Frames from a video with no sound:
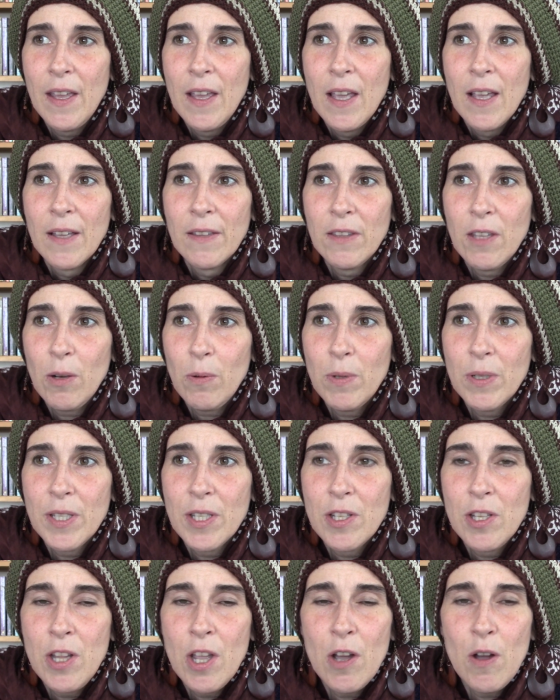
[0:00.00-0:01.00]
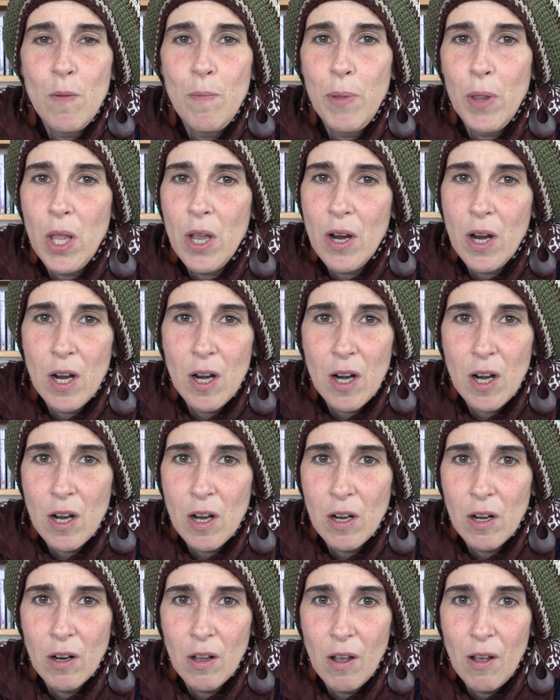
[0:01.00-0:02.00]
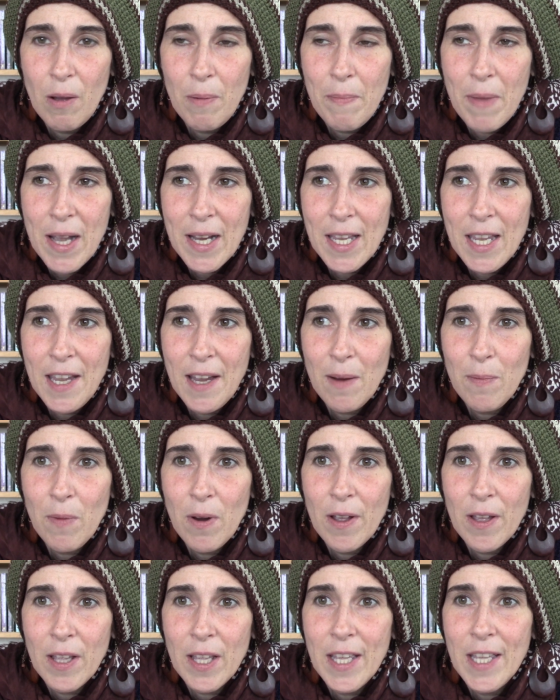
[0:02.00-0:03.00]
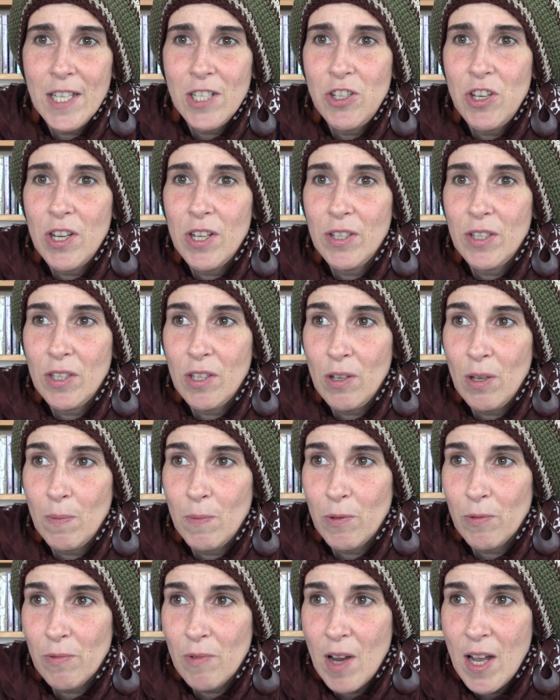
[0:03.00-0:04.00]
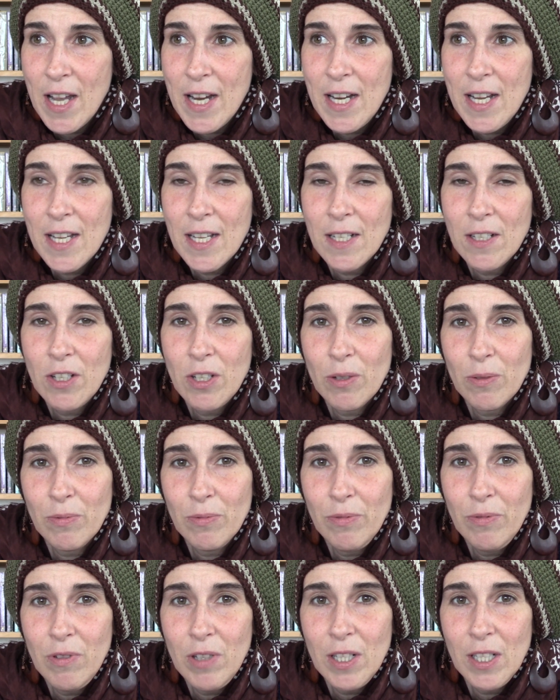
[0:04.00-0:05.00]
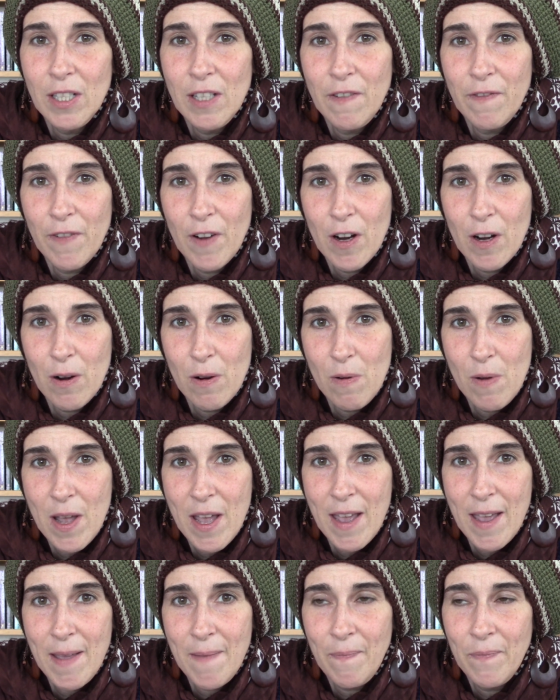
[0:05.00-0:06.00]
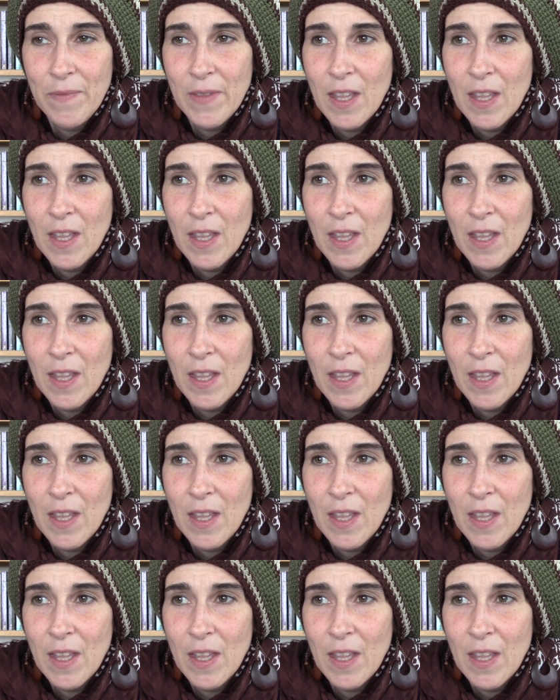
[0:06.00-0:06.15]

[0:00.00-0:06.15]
There was no blur on my camera. It just zoomed right in to really far away.